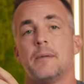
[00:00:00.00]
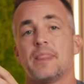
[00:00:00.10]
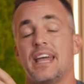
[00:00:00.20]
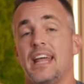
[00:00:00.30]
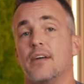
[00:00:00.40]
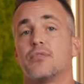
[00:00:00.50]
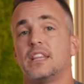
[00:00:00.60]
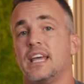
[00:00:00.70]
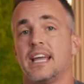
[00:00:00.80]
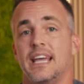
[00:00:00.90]
and
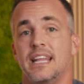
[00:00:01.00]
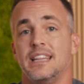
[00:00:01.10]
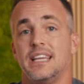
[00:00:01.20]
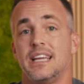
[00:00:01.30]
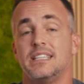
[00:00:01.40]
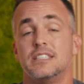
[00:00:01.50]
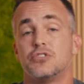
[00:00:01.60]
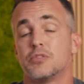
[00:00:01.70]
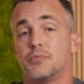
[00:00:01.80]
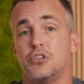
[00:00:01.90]
everything in the
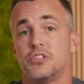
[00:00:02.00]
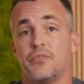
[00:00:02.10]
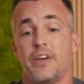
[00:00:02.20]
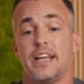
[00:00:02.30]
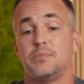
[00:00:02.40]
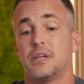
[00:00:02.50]
distribution phase,